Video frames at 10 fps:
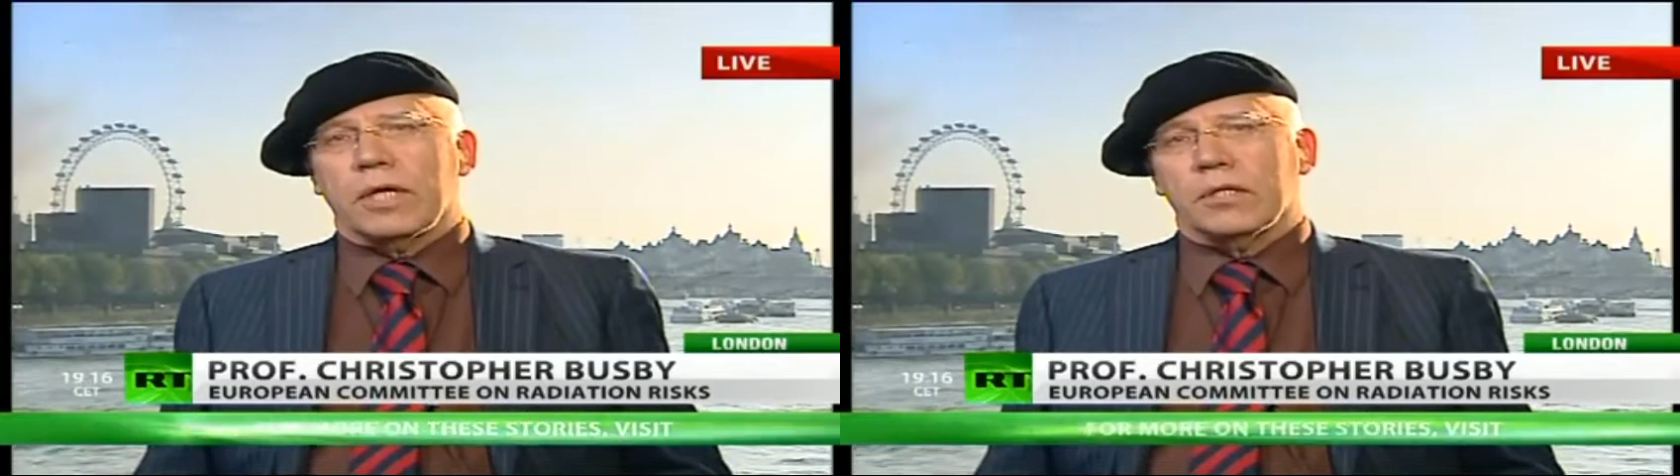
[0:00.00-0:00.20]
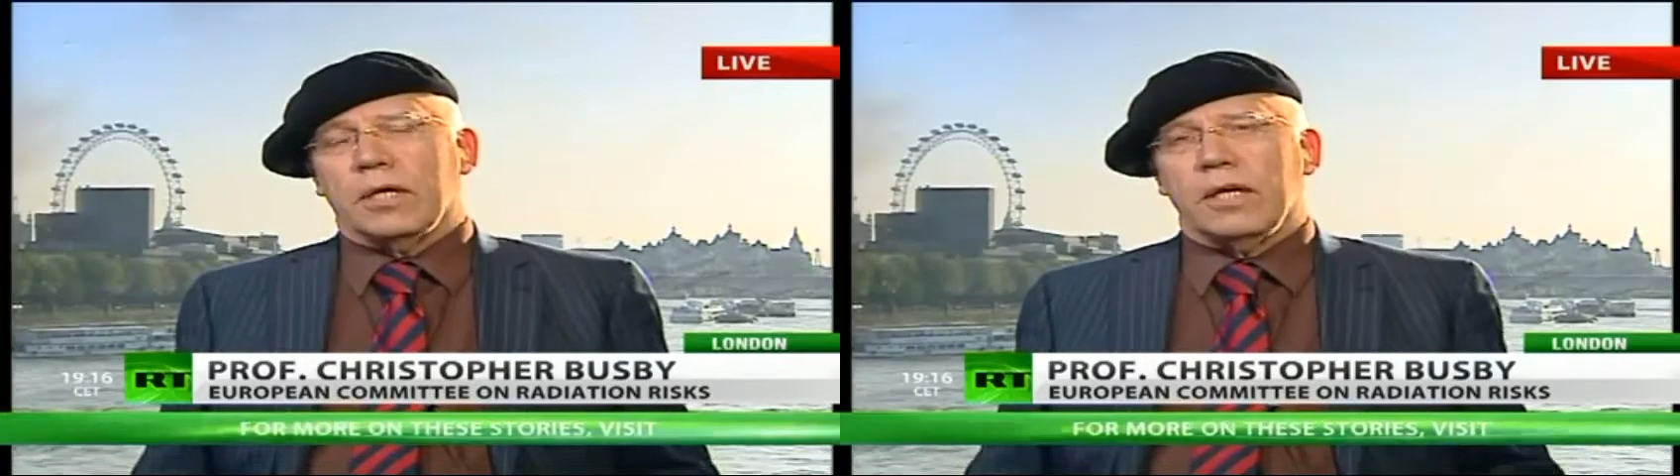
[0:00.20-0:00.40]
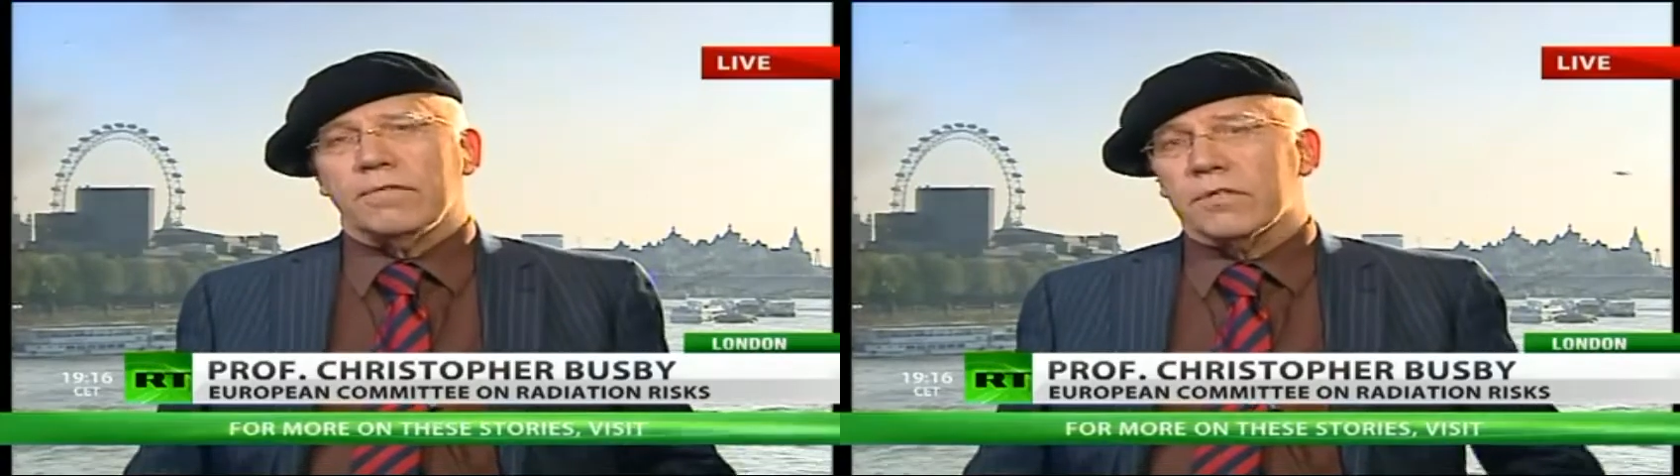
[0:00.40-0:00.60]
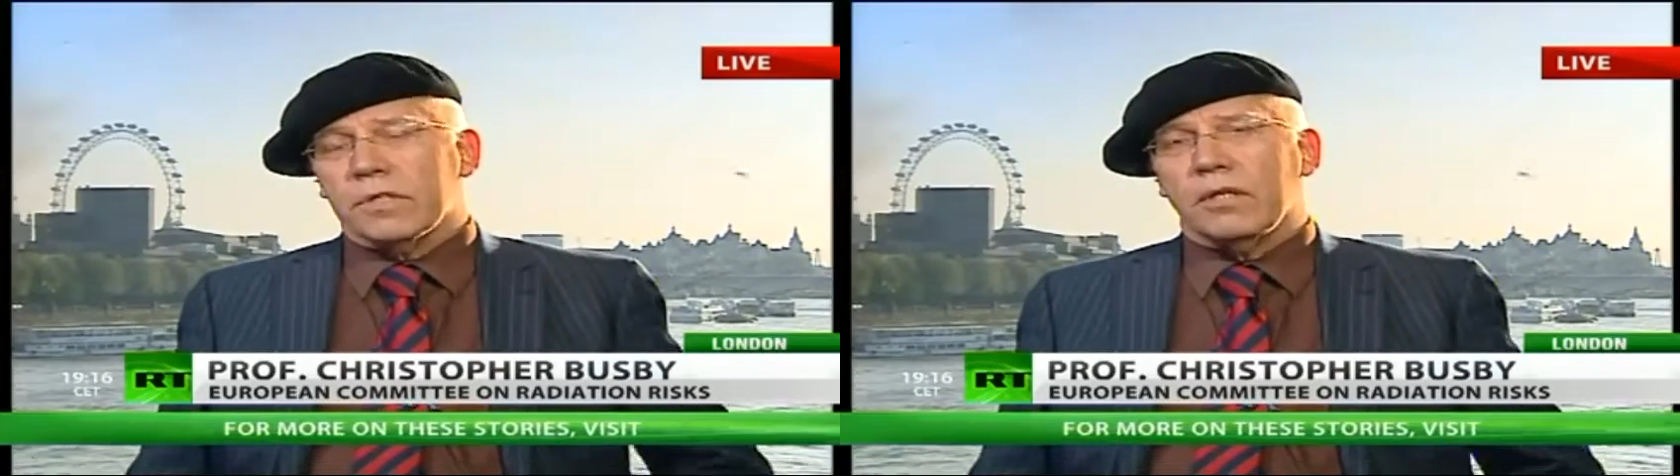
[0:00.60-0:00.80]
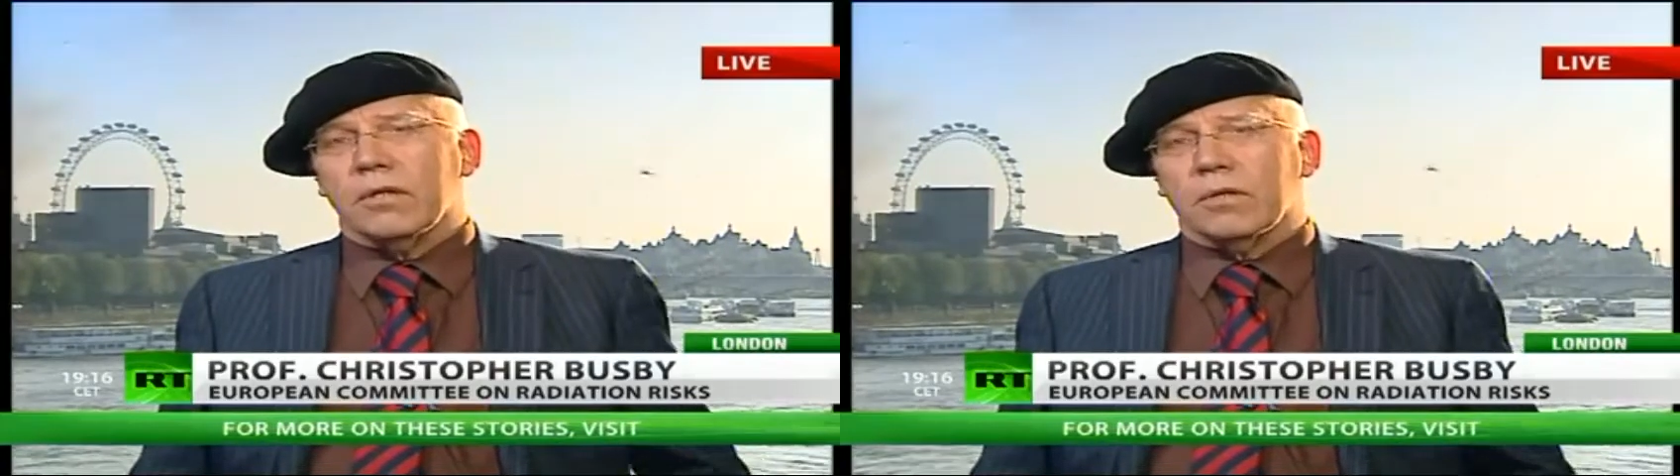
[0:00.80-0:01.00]
I, I have to
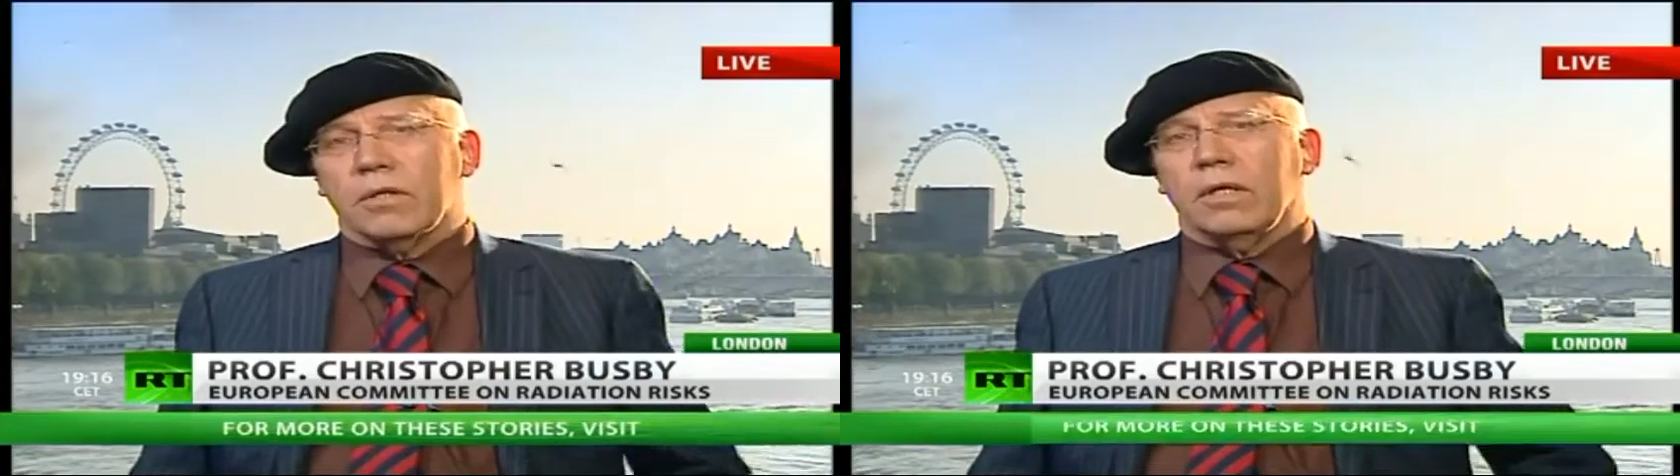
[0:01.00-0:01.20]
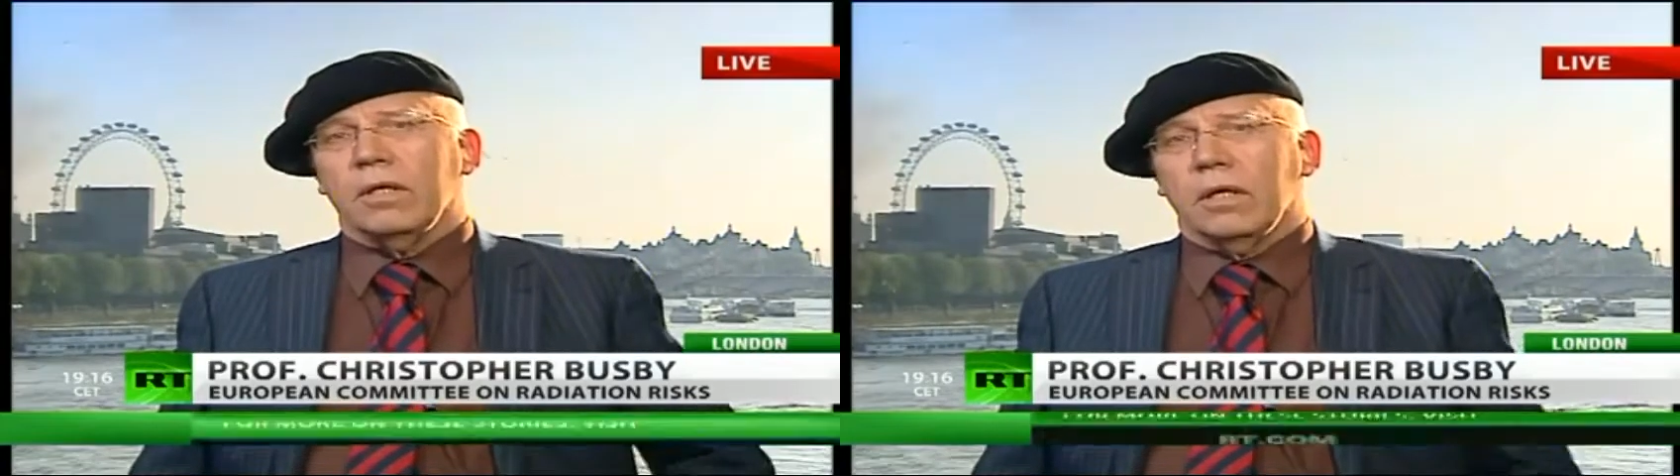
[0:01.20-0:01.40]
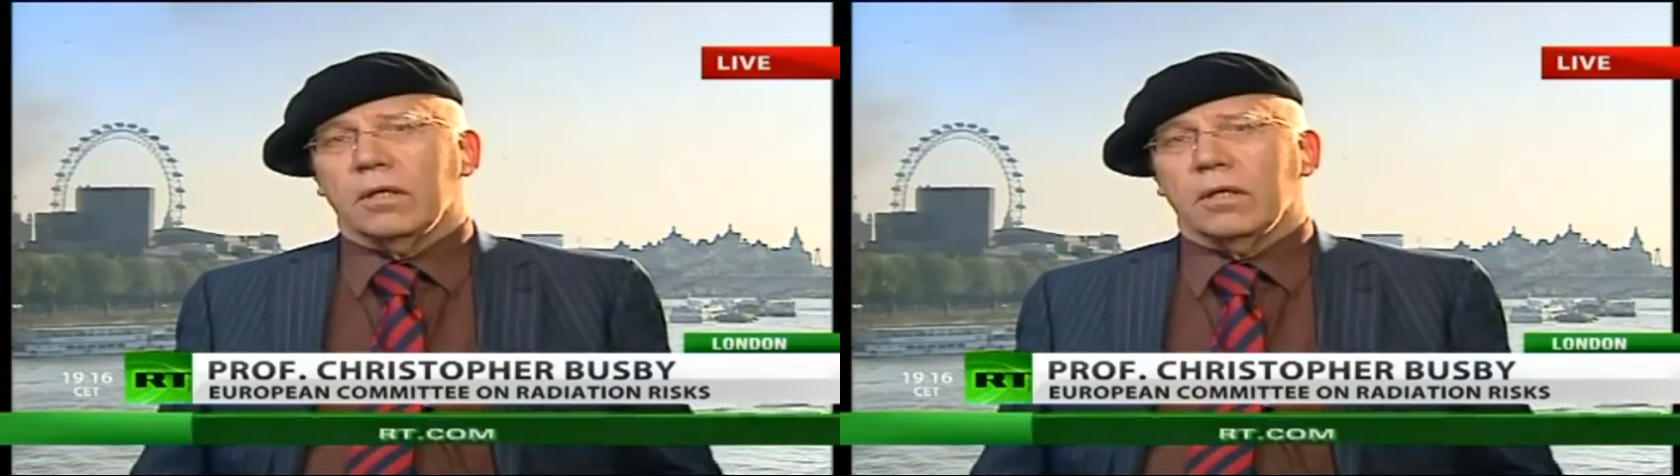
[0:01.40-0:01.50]
say that the,